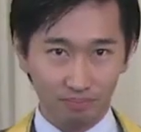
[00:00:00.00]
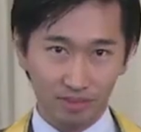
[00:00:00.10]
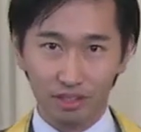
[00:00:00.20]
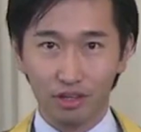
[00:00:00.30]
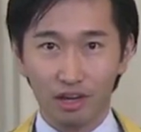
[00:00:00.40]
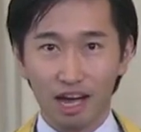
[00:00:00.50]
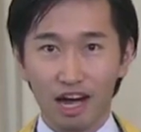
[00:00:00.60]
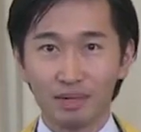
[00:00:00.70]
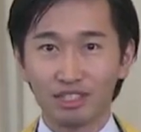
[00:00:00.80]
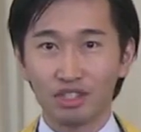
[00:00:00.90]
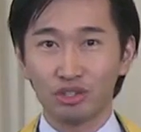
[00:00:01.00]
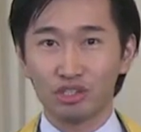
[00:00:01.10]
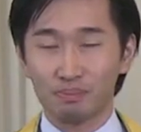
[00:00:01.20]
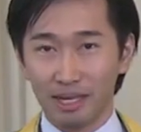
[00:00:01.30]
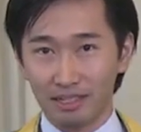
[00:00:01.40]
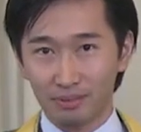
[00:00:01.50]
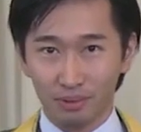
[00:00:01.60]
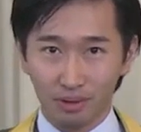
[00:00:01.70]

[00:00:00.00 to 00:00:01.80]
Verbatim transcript: how much you spend for